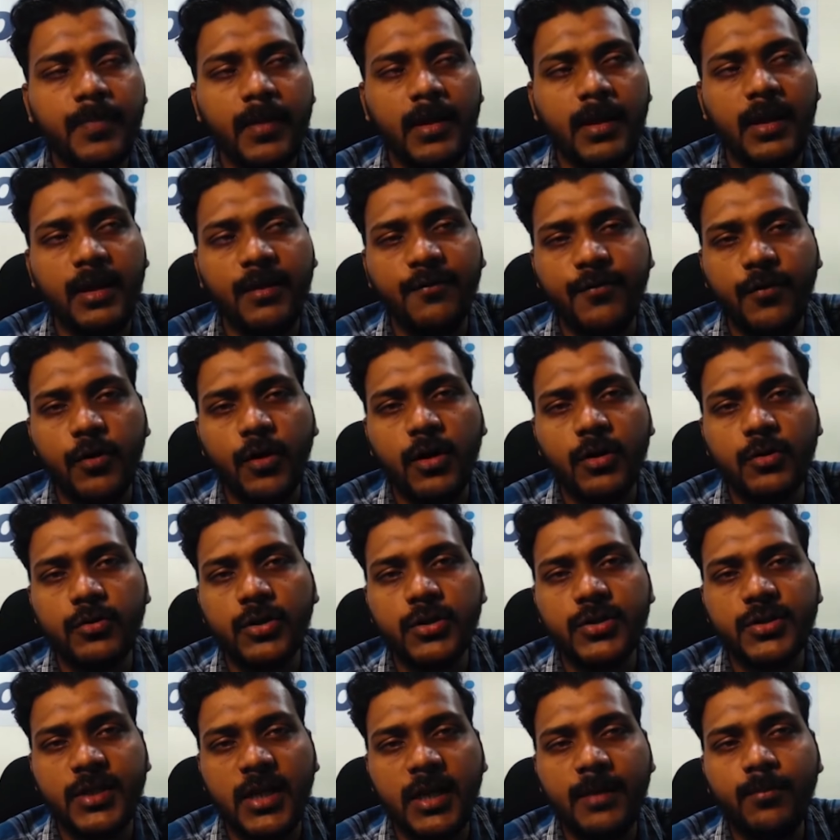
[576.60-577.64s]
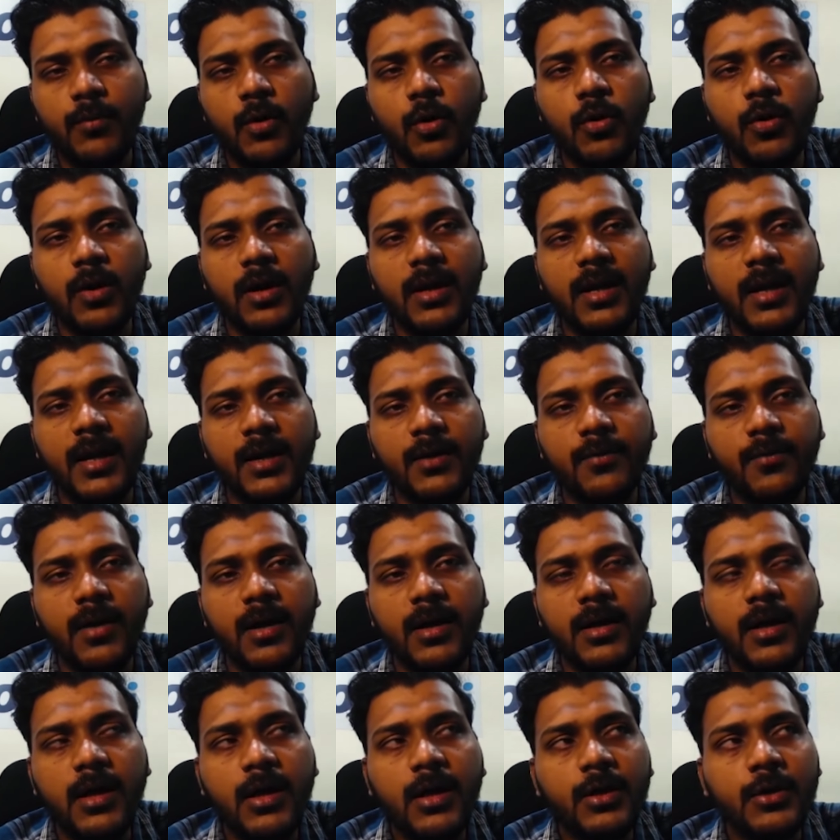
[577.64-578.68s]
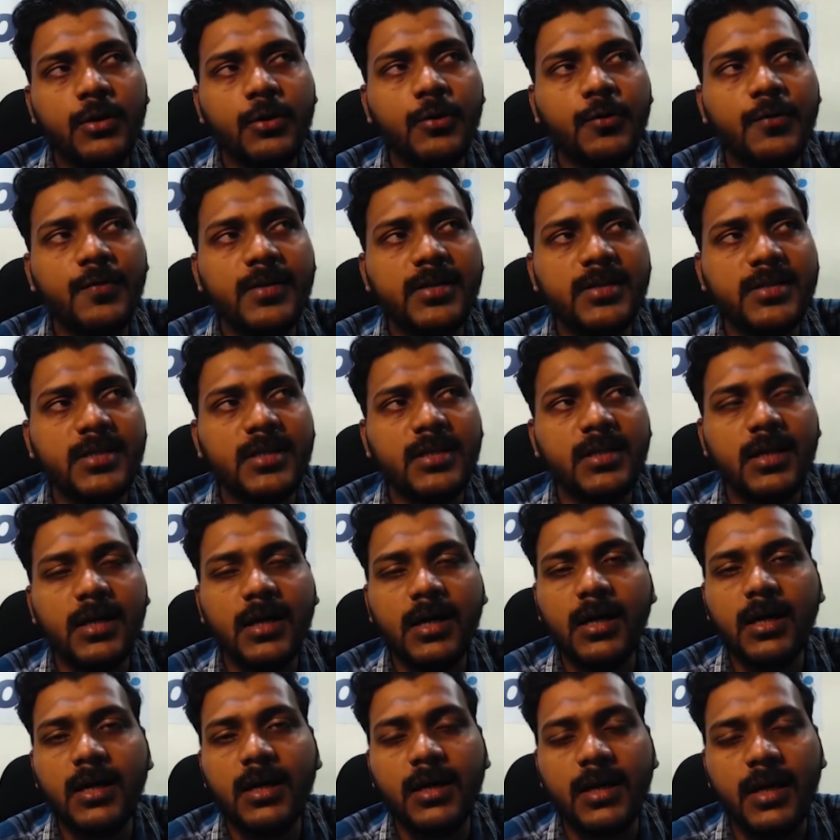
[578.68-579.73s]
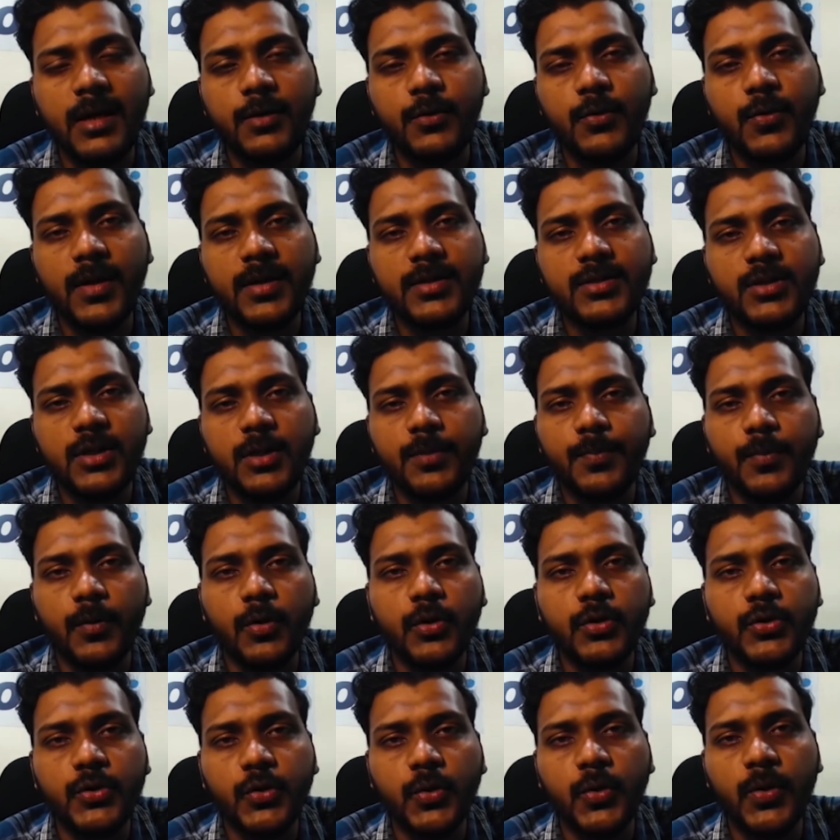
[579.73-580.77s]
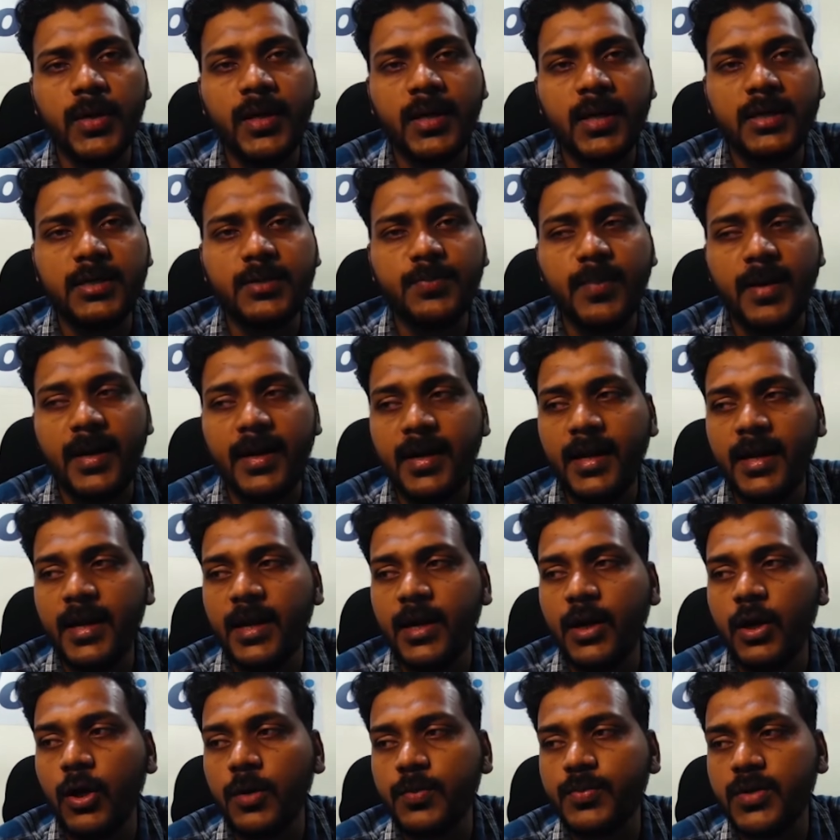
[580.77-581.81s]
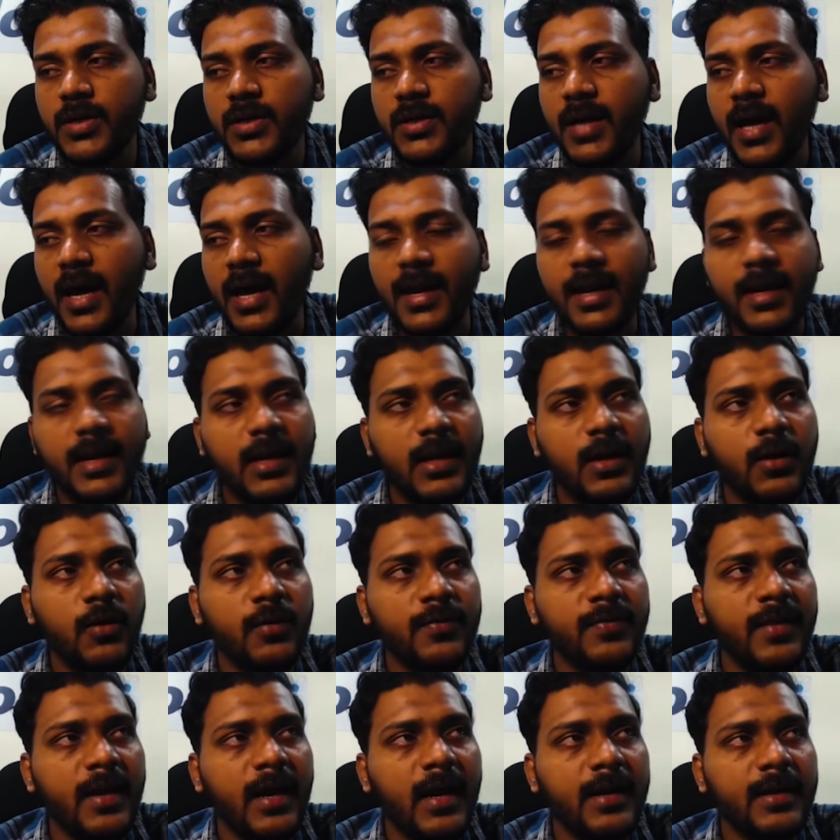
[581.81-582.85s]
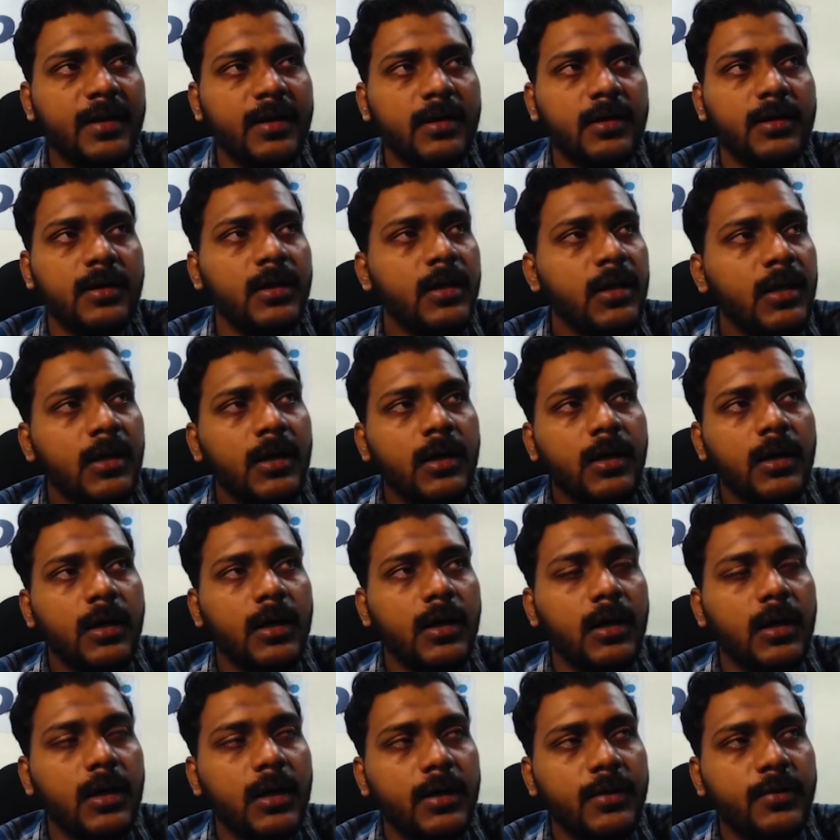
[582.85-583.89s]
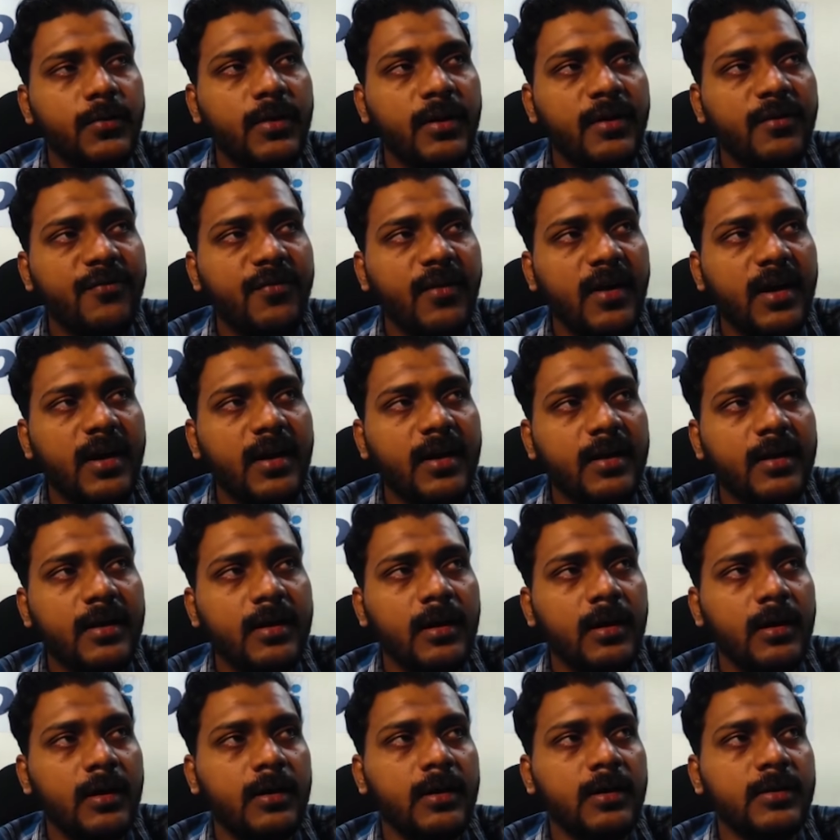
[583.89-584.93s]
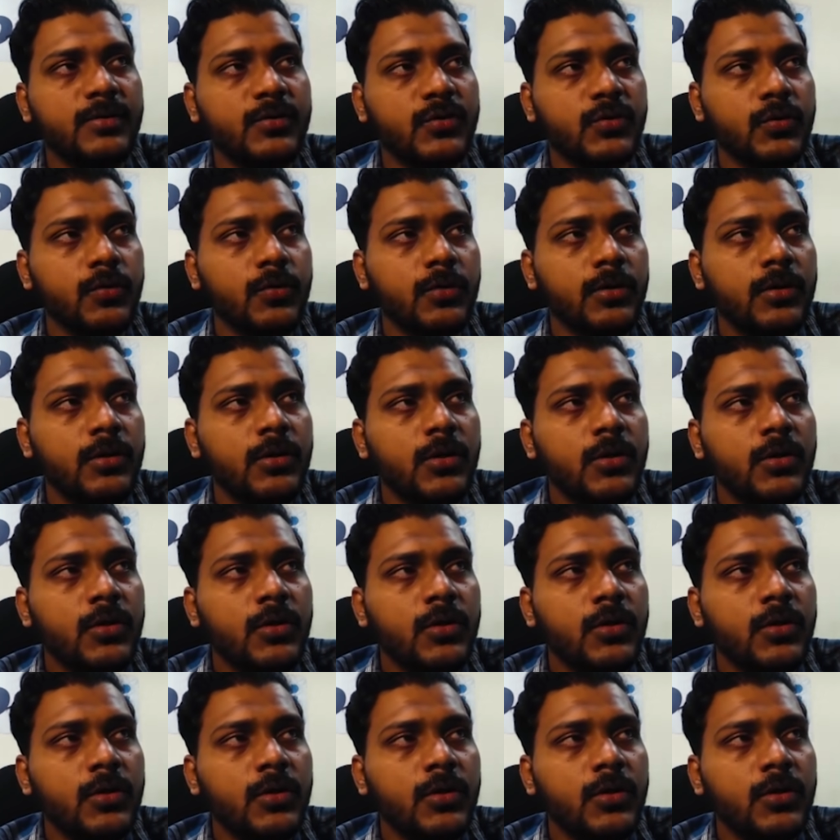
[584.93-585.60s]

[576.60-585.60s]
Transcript: if you are on the same local network, you will see the UXG Pro showing as pending adoption directly on that UniFi console.